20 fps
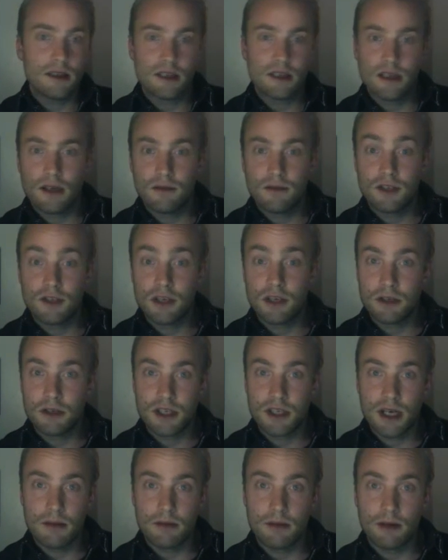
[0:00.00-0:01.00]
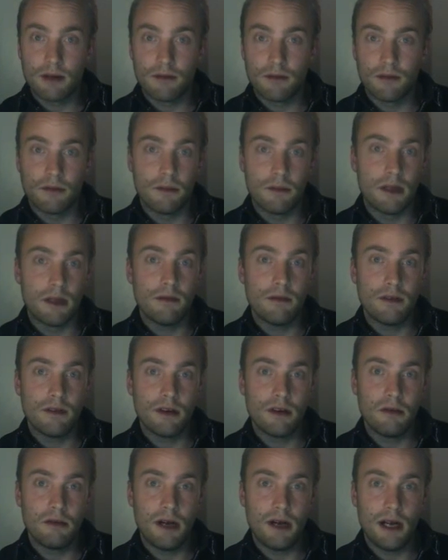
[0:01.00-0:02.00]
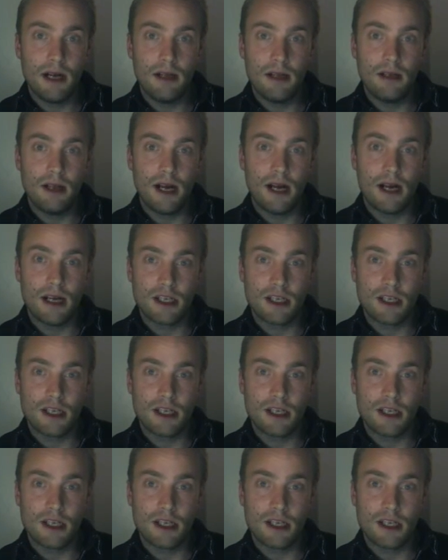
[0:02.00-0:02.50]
enough jibber-jabbering for me for a while. I